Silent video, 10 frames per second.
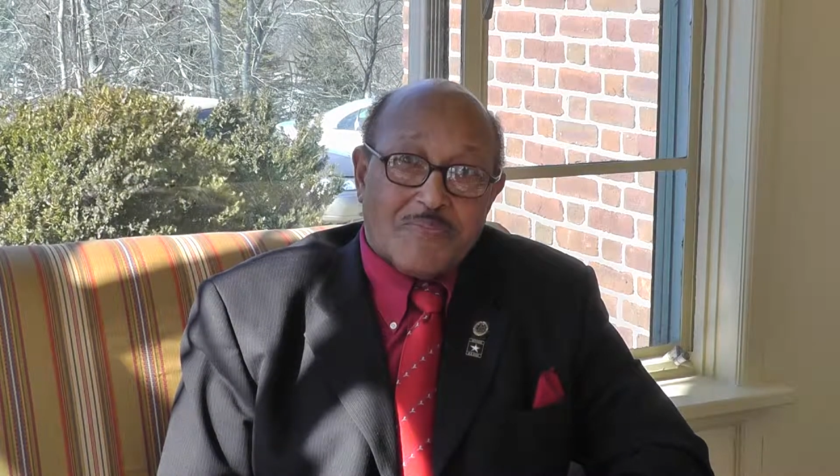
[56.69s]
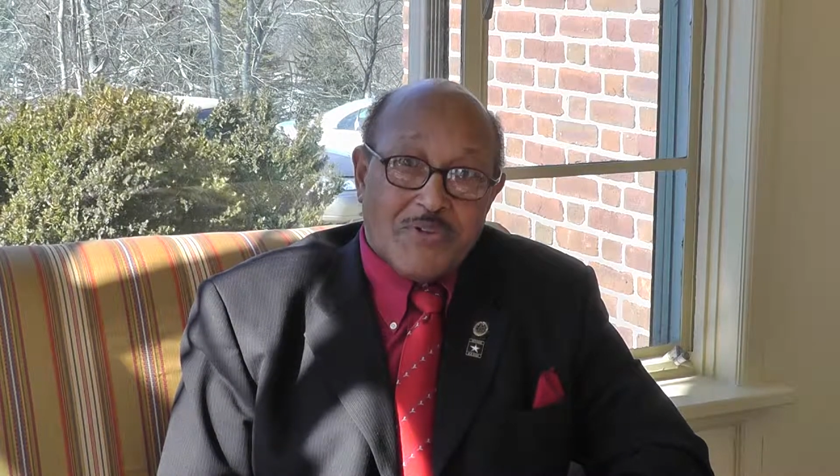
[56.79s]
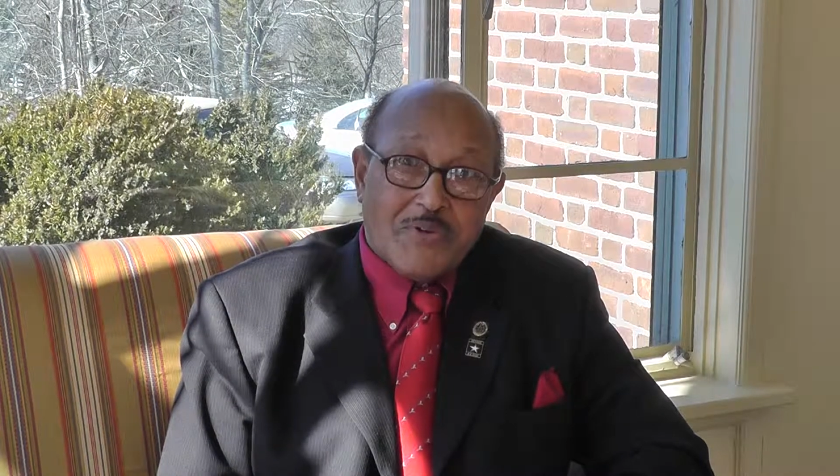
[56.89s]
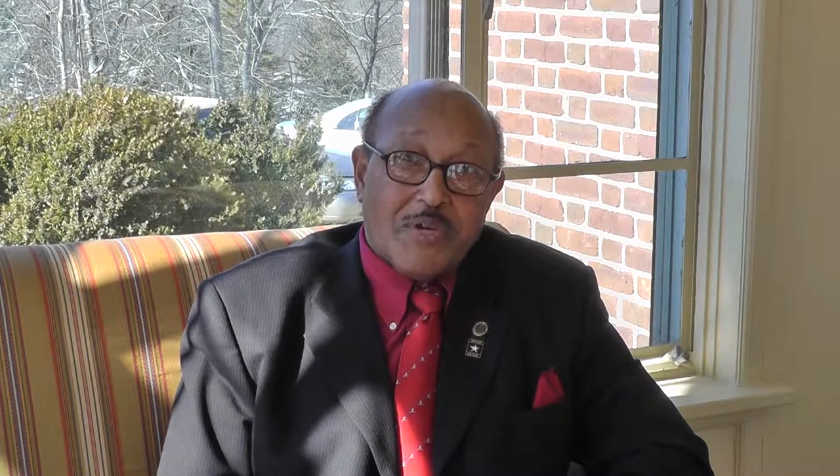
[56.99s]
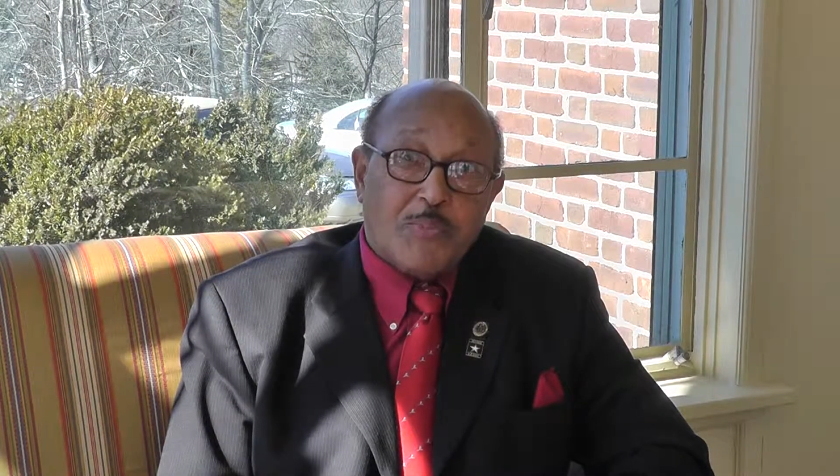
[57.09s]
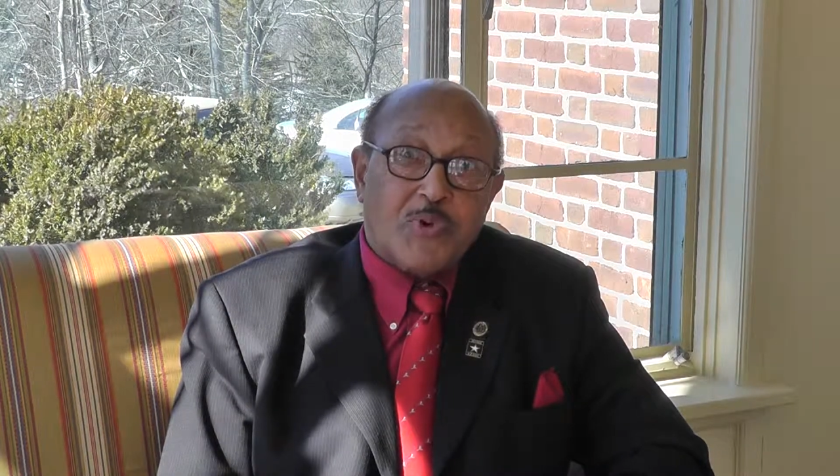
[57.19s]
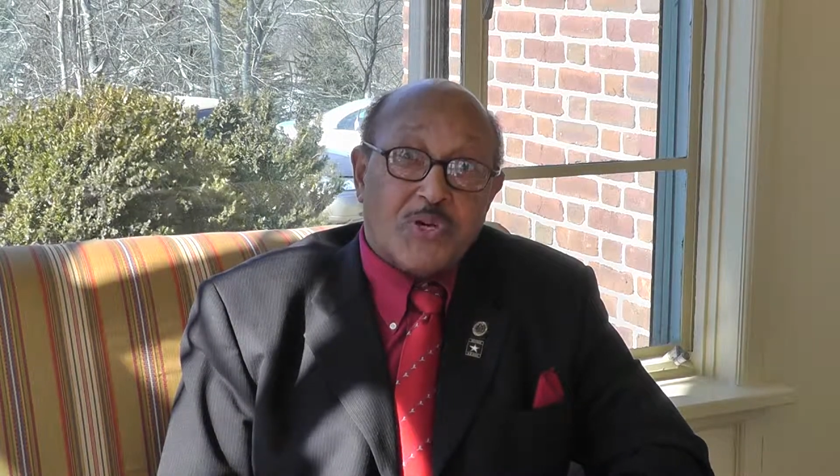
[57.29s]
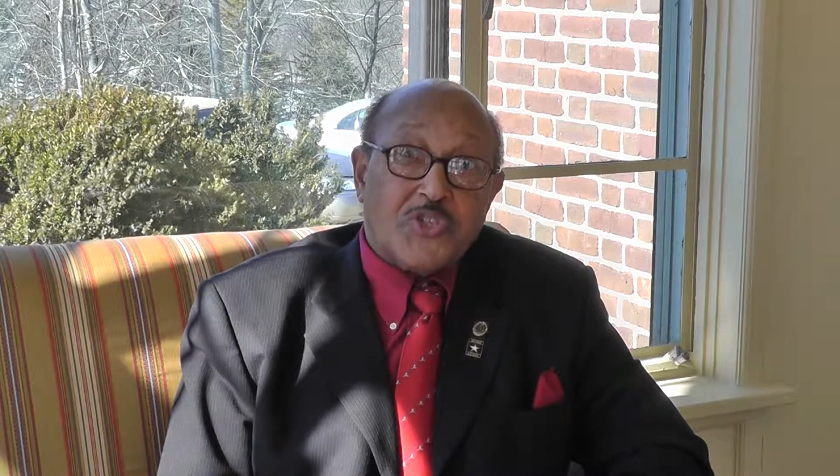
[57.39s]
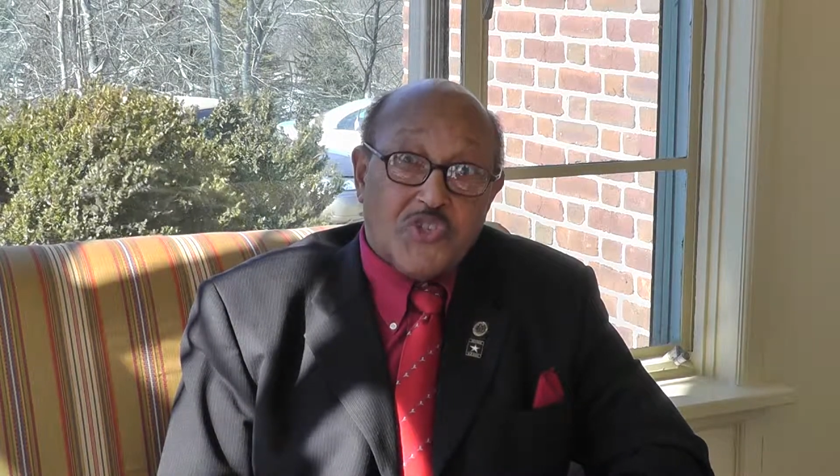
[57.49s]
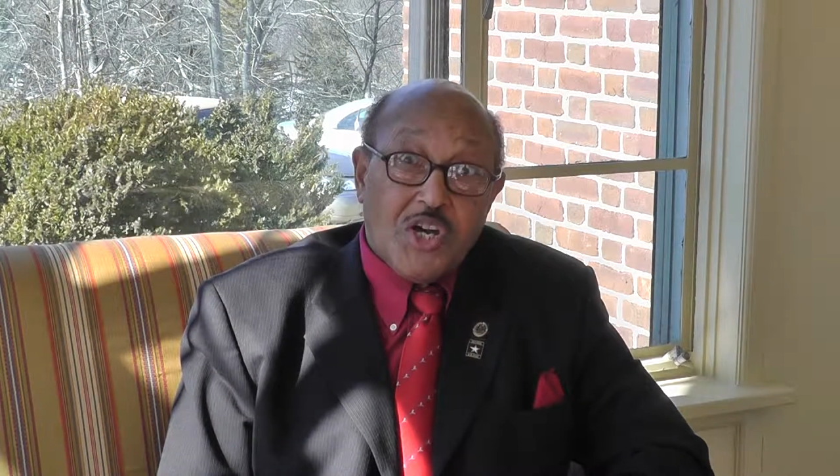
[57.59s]
very
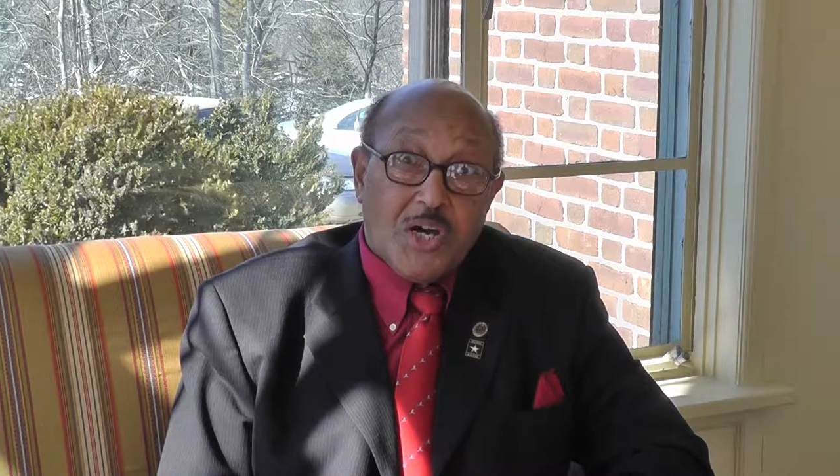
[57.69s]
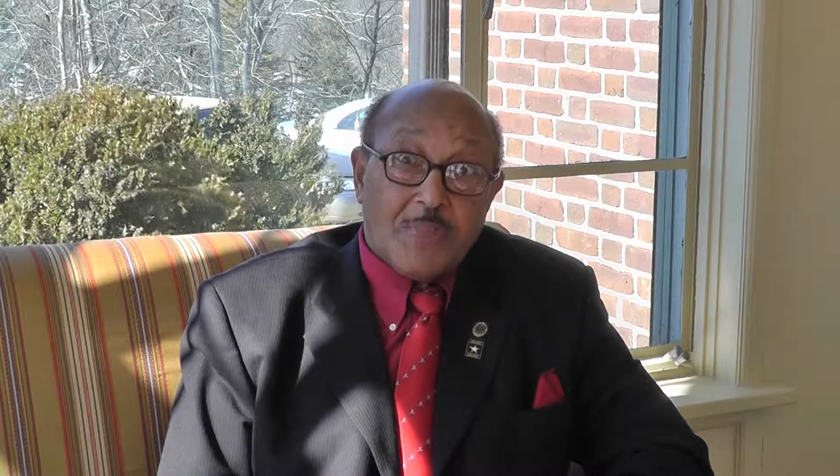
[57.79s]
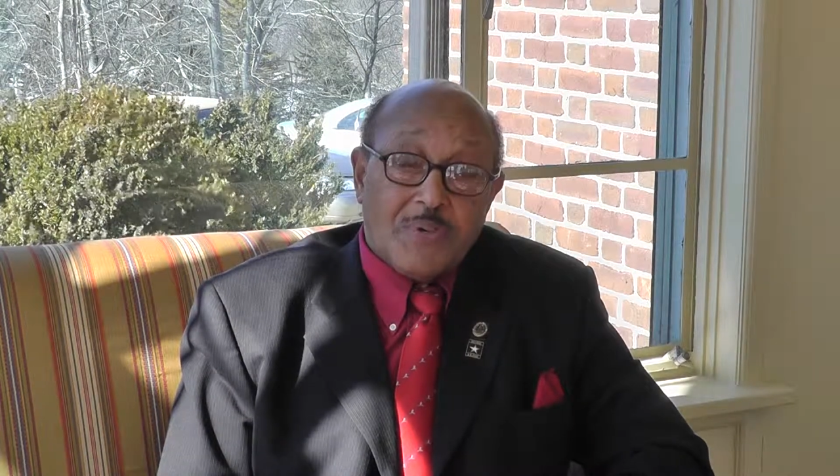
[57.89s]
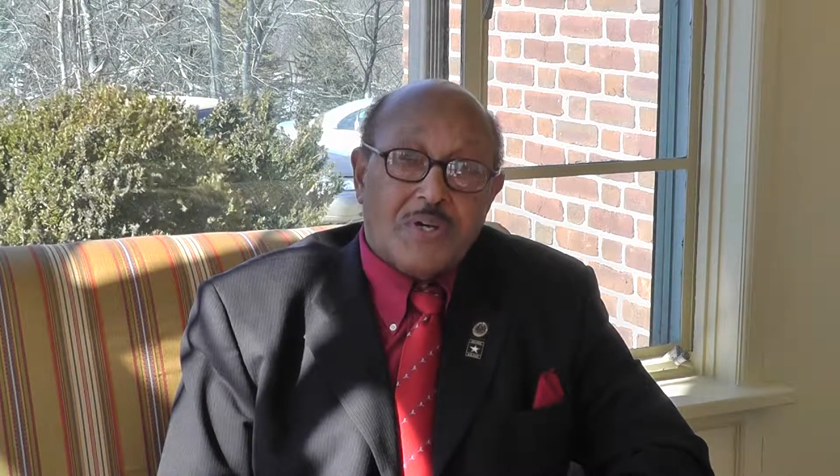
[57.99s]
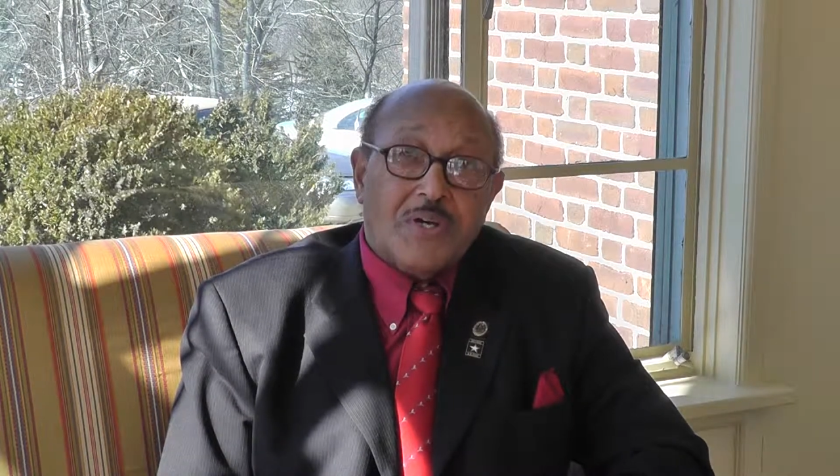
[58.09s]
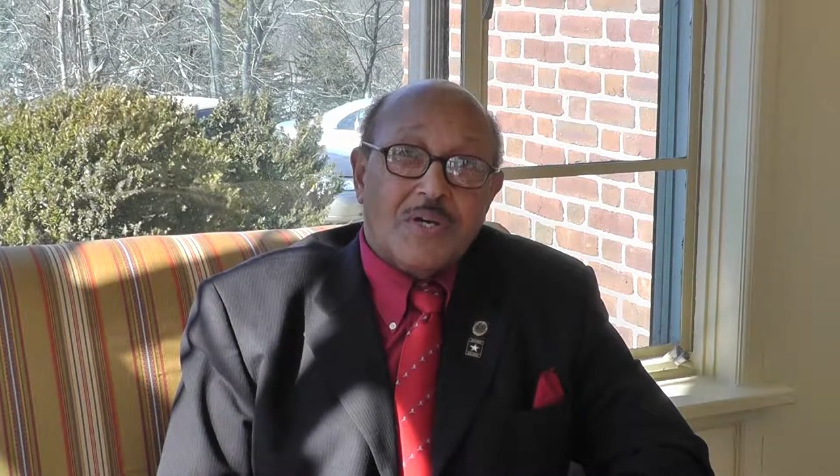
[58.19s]
important job